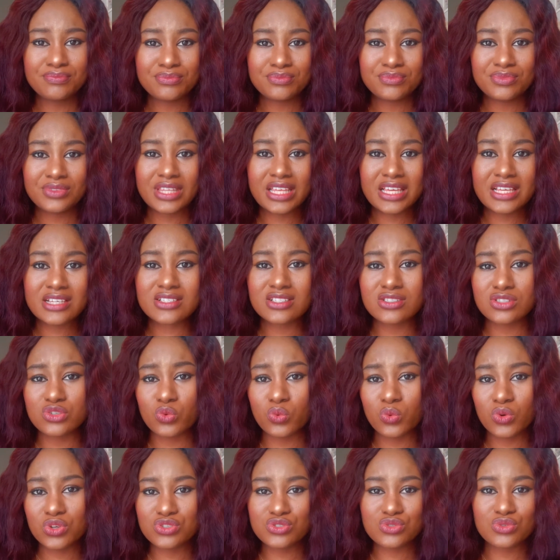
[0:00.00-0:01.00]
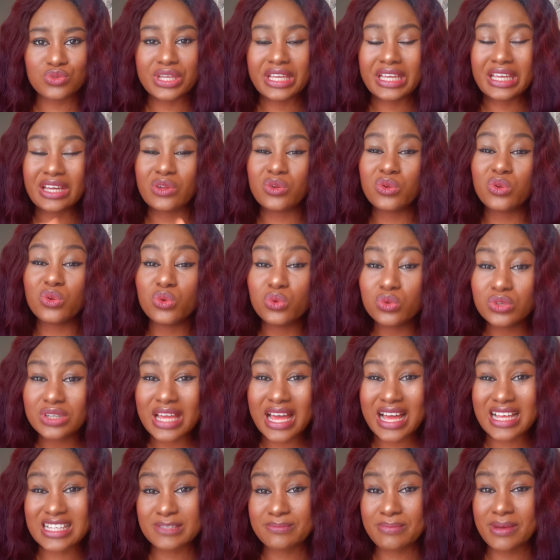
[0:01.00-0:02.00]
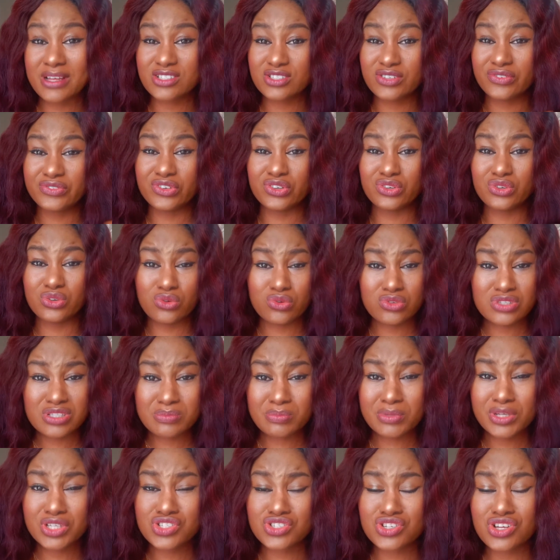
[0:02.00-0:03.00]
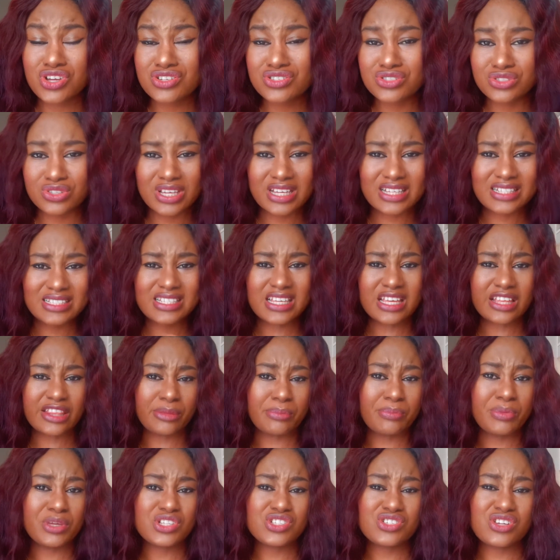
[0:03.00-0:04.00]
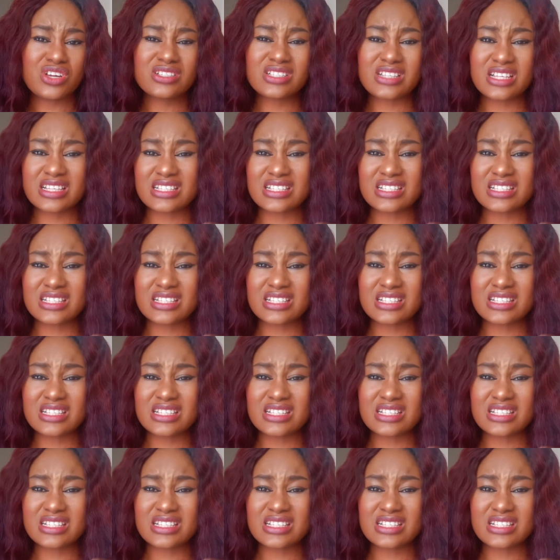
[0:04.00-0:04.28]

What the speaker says: things you want to include as part of your notes, pictures, you can take the pictures and